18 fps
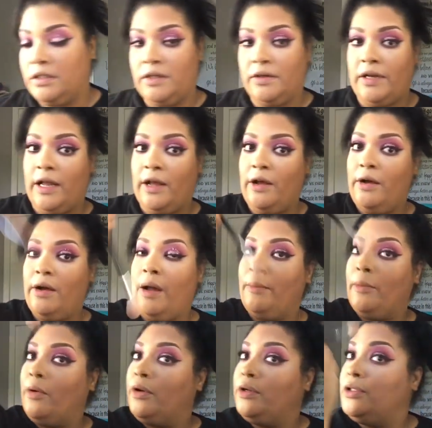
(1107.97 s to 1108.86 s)
So now
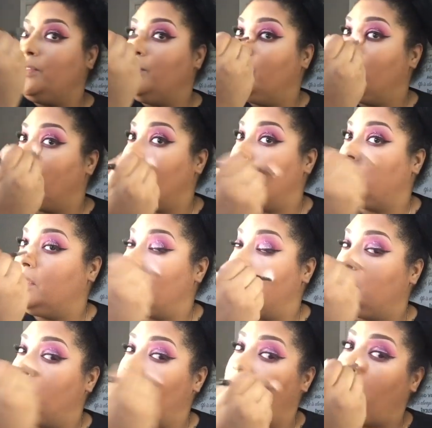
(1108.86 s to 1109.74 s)
I'm going to
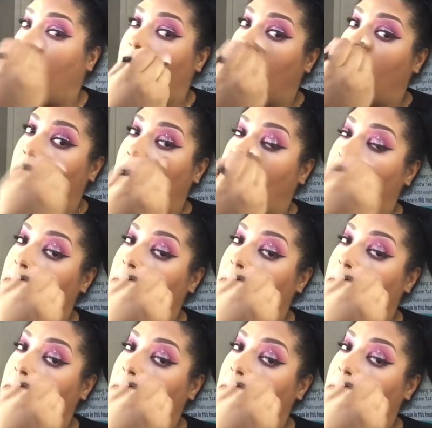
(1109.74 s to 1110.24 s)
dust away